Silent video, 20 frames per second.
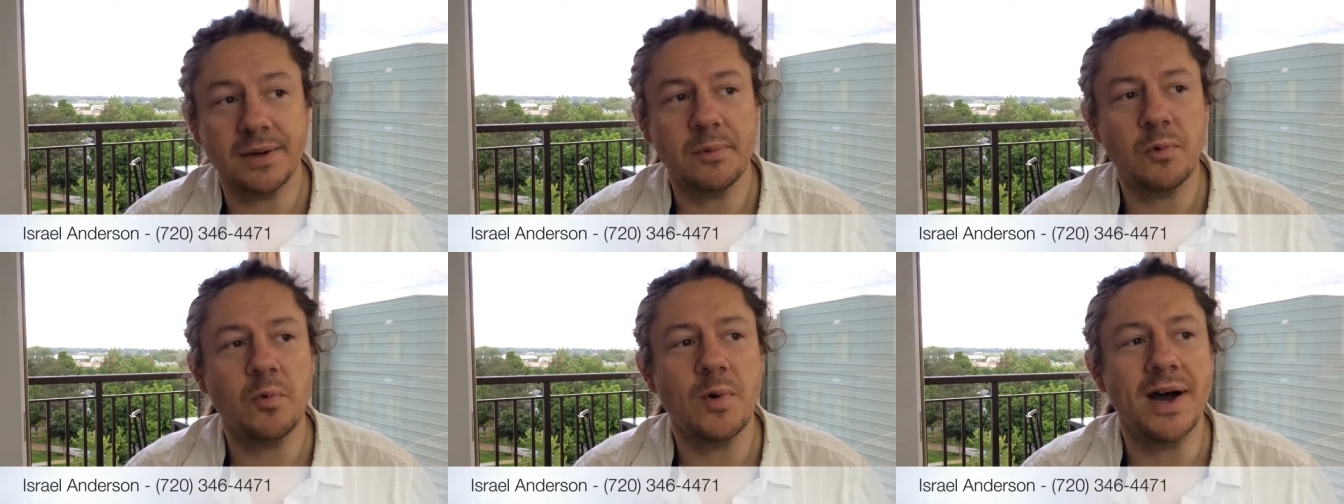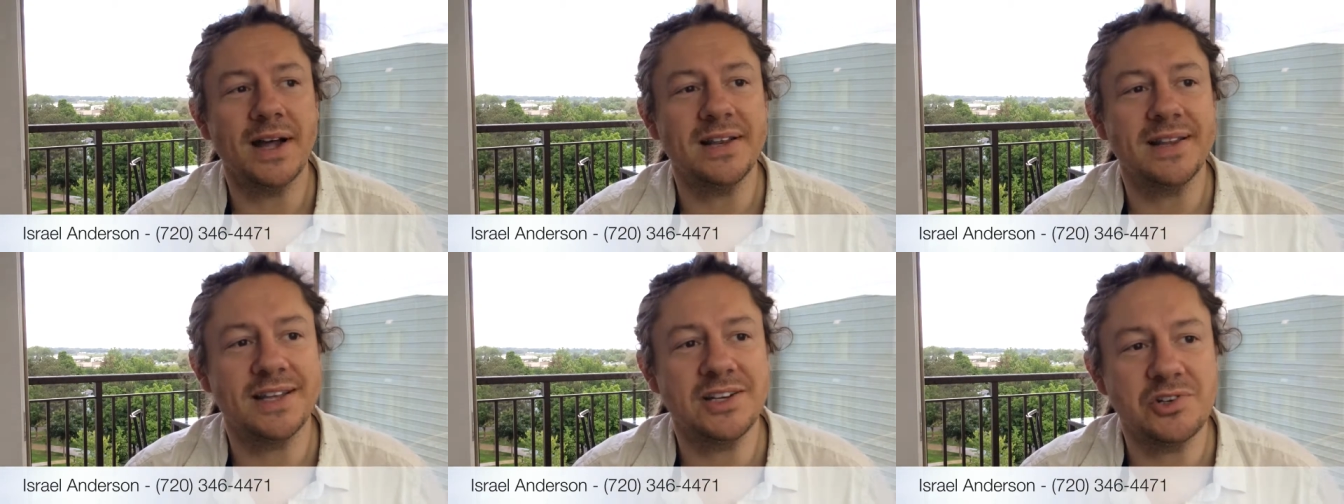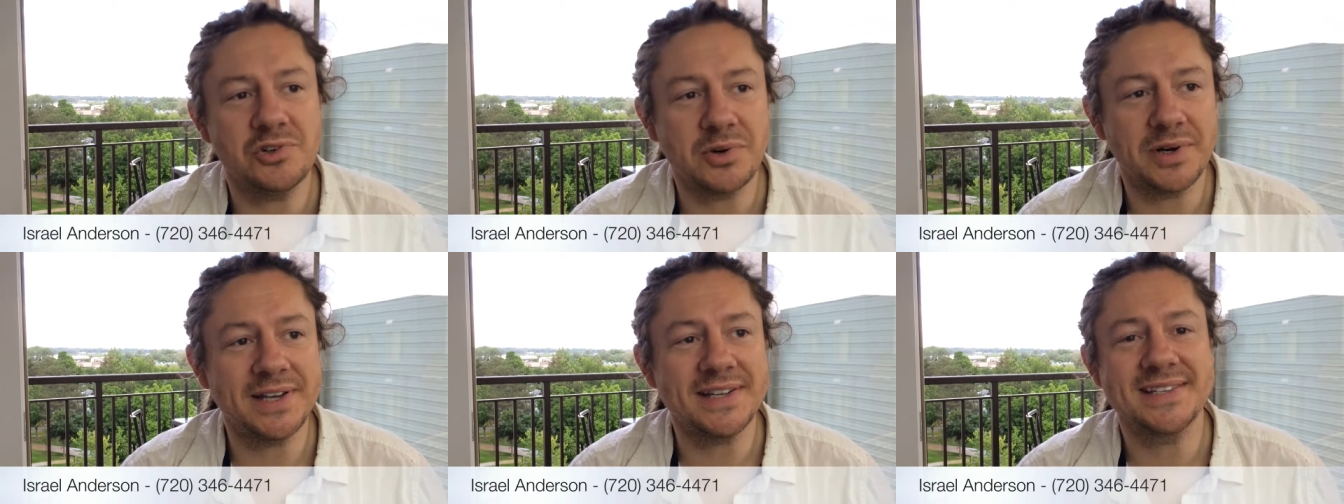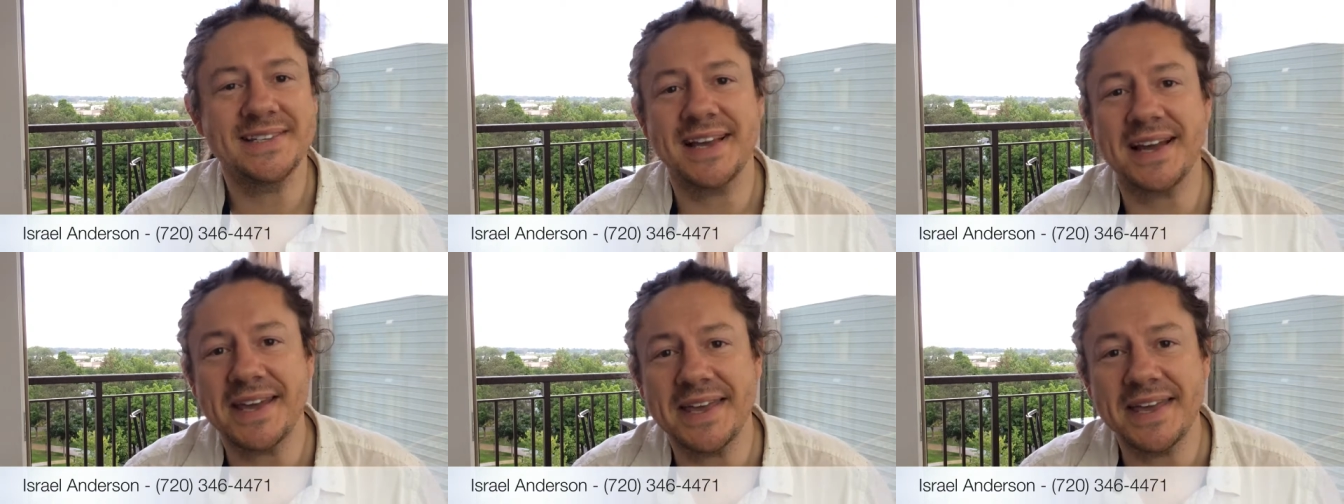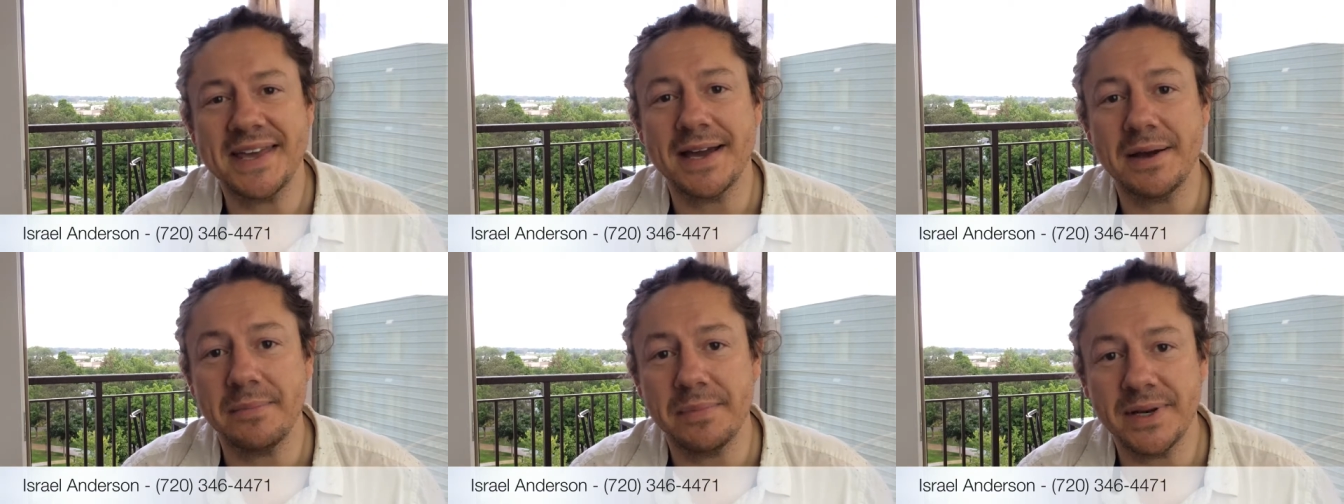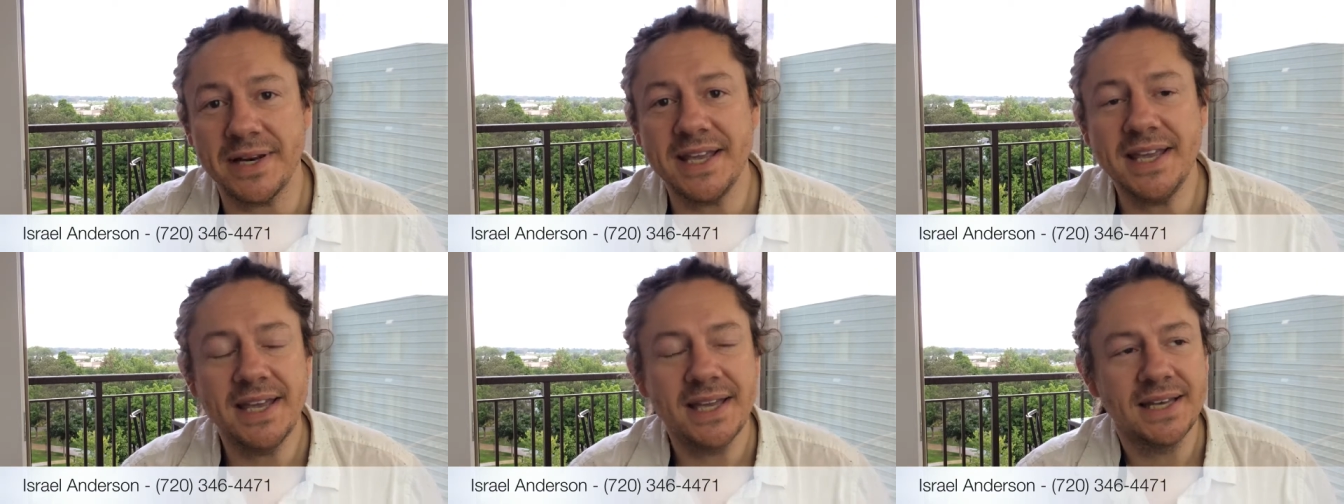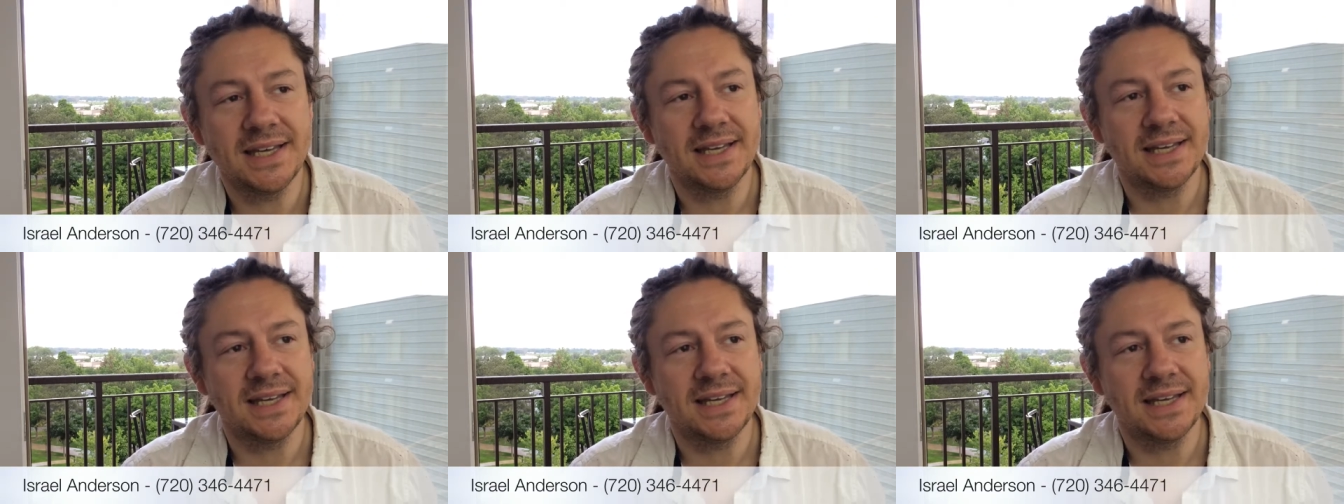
Number one, they join a sucky company.